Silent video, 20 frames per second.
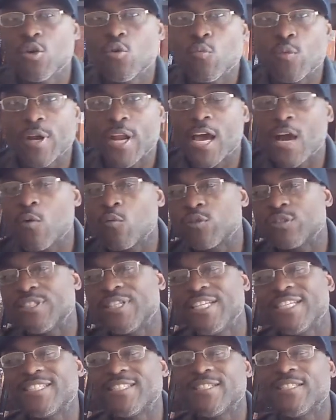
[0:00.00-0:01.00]
when I was
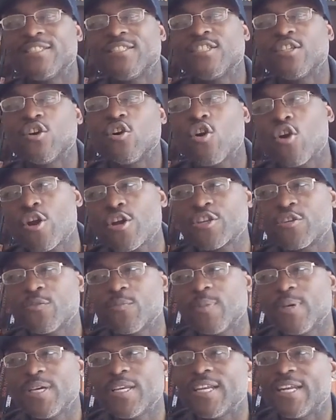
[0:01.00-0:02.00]
listening to the
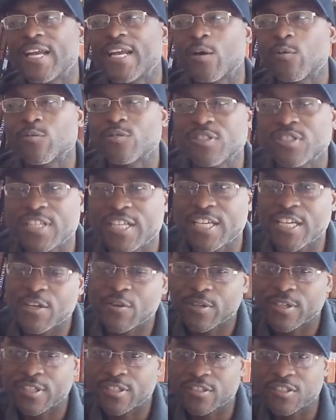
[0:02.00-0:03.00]
argument and I was
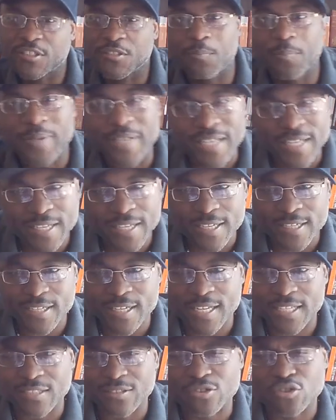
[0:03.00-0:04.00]
hearing the spin
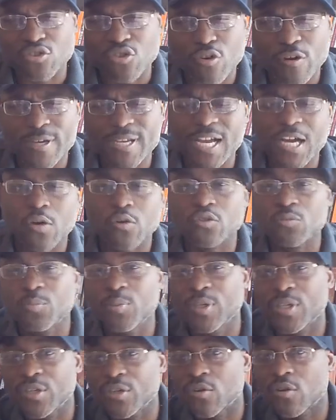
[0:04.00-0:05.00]
that Tazaryach was
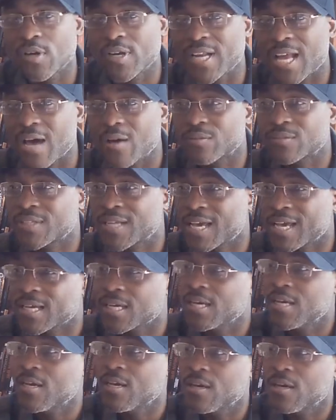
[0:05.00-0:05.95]
putting on it, I was like,